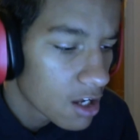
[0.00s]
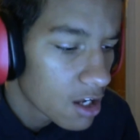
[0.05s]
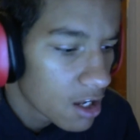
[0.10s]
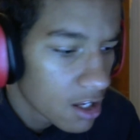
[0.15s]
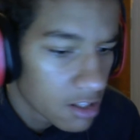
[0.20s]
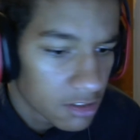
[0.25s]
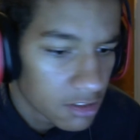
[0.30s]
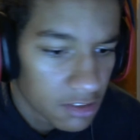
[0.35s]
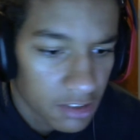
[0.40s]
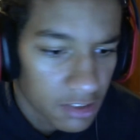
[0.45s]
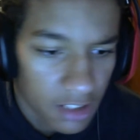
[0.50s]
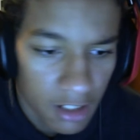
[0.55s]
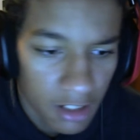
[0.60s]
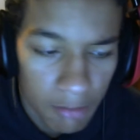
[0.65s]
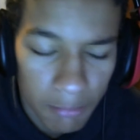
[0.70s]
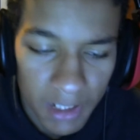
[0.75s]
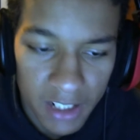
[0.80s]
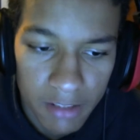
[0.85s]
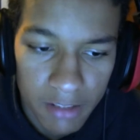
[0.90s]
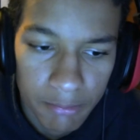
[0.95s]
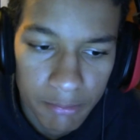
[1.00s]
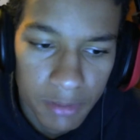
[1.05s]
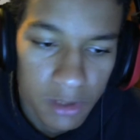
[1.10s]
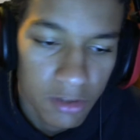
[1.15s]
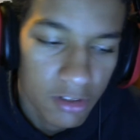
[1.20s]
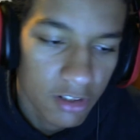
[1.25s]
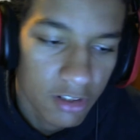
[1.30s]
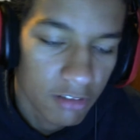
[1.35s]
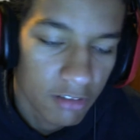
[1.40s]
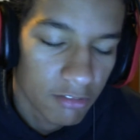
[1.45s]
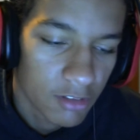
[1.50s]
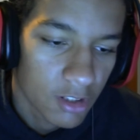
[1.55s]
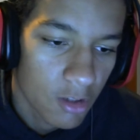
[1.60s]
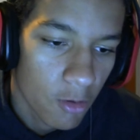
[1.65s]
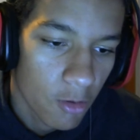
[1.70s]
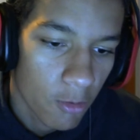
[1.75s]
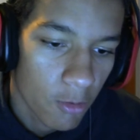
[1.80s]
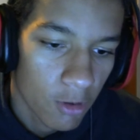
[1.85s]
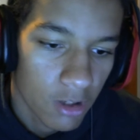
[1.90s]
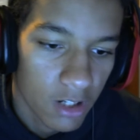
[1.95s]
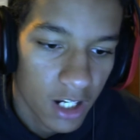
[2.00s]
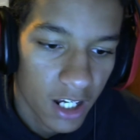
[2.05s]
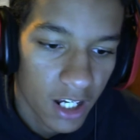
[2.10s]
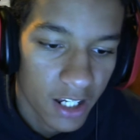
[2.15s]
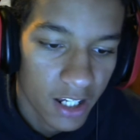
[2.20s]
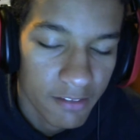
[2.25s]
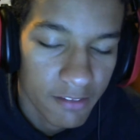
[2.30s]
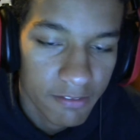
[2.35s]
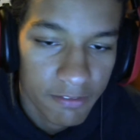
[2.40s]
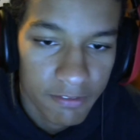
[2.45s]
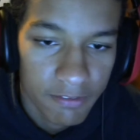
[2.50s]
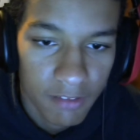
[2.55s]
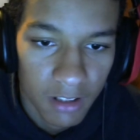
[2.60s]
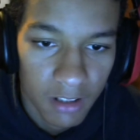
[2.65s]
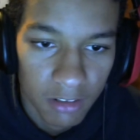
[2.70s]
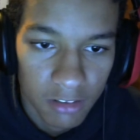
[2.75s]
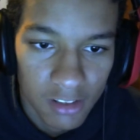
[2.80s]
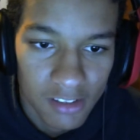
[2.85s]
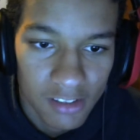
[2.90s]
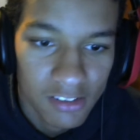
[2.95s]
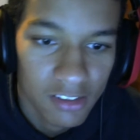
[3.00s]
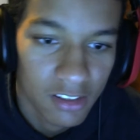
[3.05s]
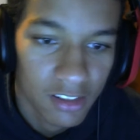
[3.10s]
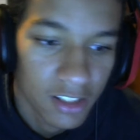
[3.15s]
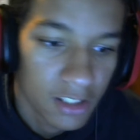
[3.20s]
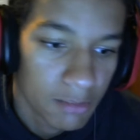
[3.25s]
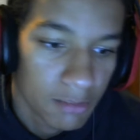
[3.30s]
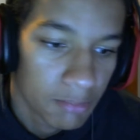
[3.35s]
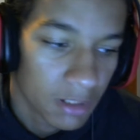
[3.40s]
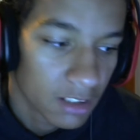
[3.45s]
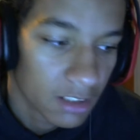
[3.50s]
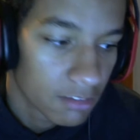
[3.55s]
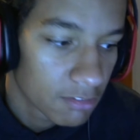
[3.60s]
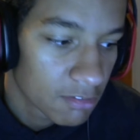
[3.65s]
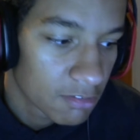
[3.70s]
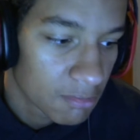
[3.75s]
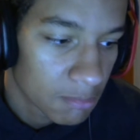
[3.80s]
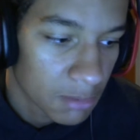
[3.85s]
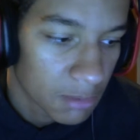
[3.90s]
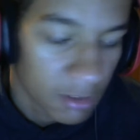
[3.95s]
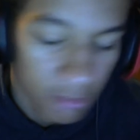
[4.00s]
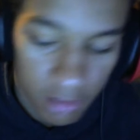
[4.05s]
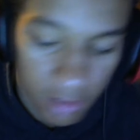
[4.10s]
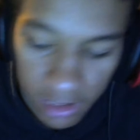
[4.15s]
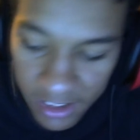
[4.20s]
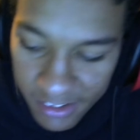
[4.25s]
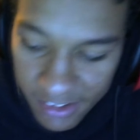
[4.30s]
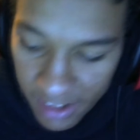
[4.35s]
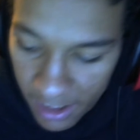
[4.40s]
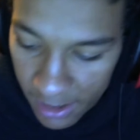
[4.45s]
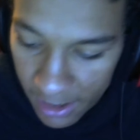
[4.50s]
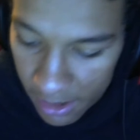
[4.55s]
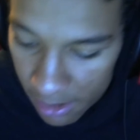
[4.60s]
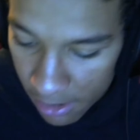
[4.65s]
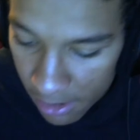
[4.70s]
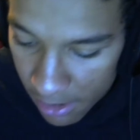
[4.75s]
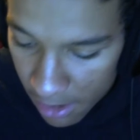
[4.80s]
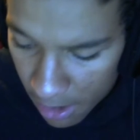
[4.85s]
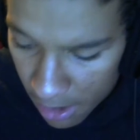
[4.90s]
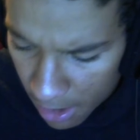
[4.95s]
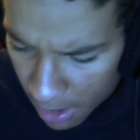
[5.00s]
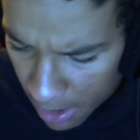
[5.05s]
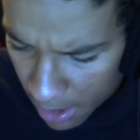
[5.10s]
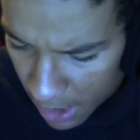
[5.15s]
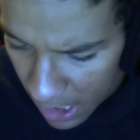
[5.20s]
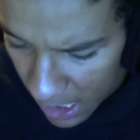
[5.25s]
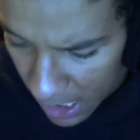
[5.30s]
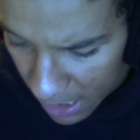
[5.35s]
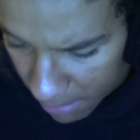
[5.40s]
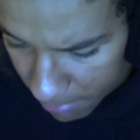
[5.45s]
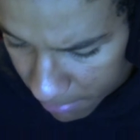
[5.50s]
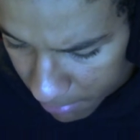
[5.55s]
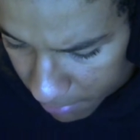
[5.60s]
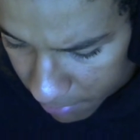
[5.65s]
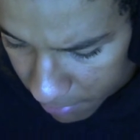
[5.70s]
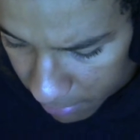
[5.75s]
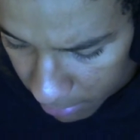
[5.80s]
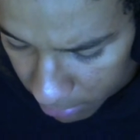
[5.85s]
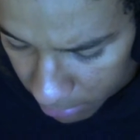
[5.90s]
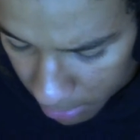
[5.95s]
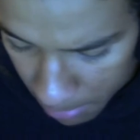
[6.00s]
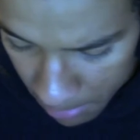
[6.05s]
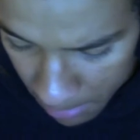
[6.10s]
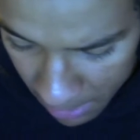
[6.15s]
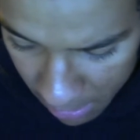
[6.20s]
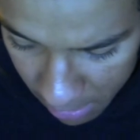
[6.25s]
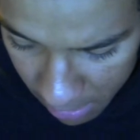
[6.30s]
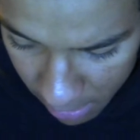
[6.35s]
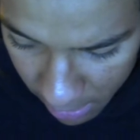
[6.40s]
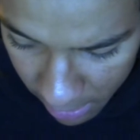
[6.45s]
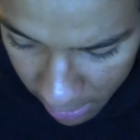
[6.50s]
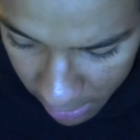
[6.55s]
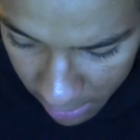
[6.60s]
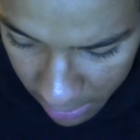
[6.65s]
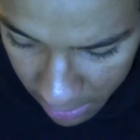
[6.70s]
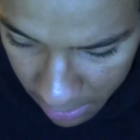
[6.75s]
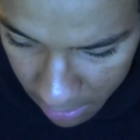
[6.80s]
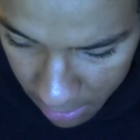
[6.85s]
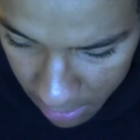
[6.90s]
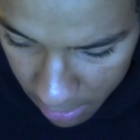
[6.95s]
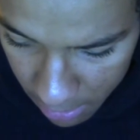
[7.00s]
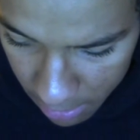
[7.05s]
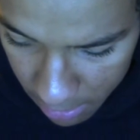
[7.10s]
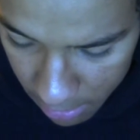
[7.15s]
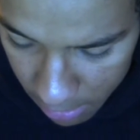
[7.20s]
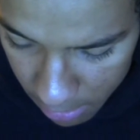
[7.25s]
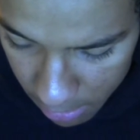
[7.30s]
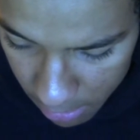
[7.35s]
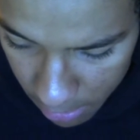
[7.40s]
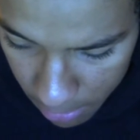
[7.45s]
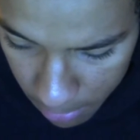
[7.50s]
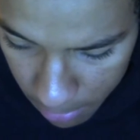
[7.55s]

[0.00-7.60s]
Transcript: to get on my computer and record, I've fallen asleep. I've been really tired. I haven't felt the best lately either, so